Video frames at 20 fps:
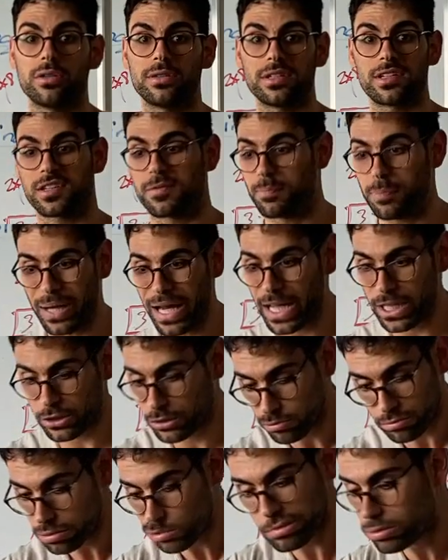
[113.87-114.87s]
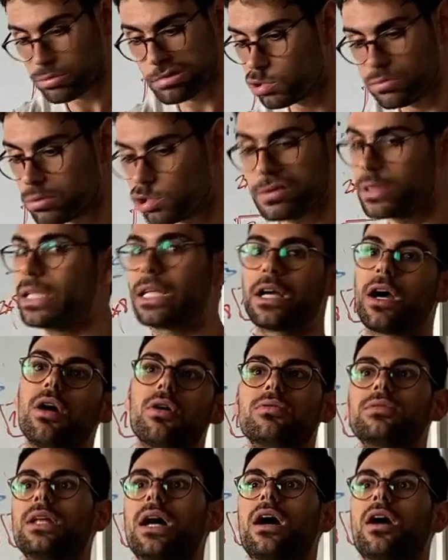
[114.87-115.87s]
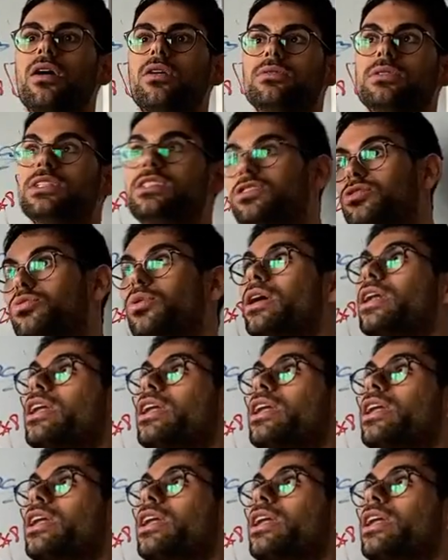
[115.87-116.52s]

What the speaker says: It's planks and go down. It's one